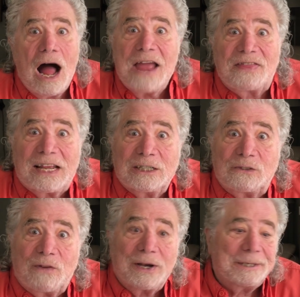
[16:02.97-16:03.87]
I think it's
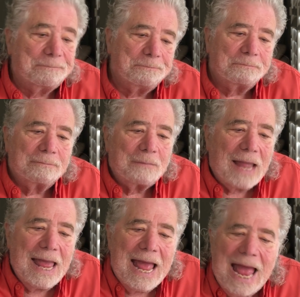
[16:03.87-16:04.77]
funny.
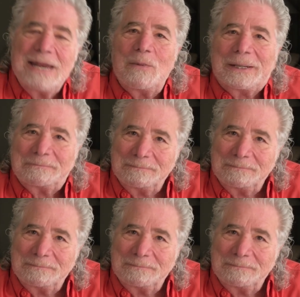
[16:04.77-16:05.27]
Anyway,